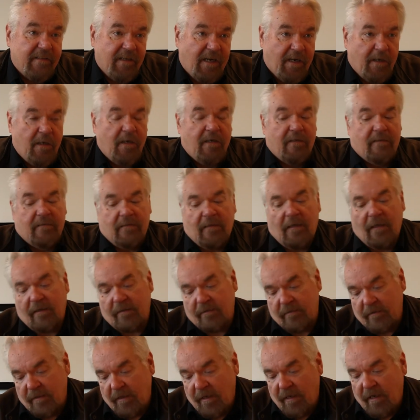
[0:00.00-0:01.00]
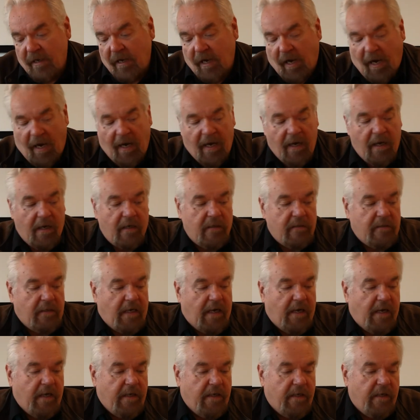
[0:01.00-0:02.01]

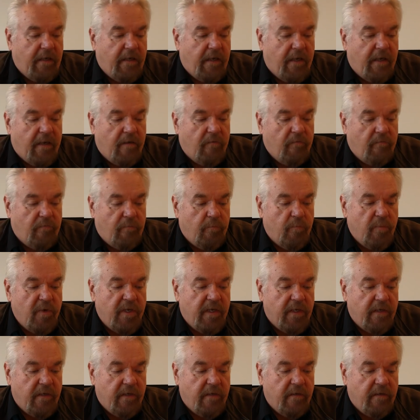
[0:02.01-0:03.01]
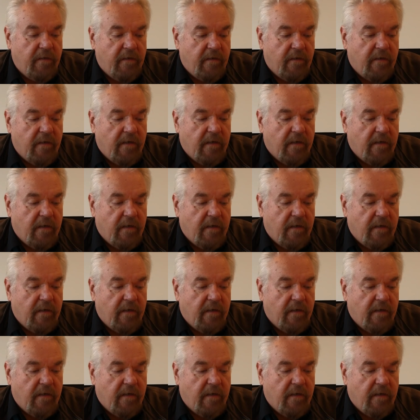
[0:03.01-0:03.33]
I have been